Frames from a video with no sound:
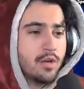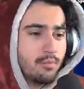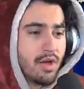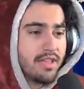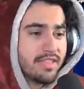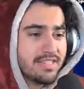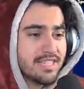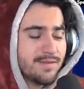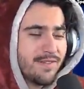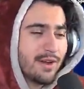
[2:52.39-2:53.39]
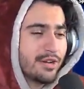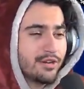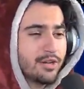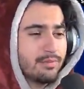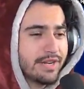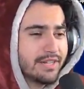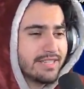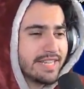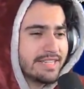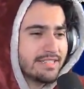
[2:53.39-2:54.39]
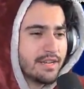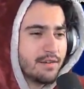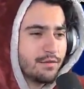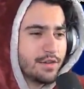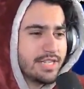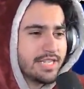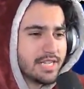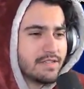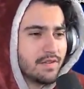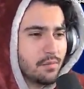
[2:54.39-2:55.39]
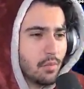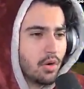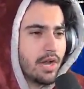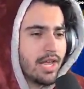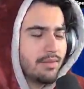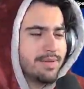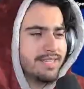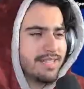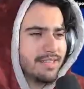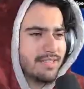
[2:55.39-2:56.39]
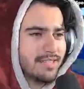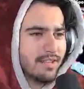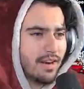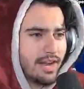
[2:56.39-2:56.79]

But this is very good because it is going to freeze even more enemies in this little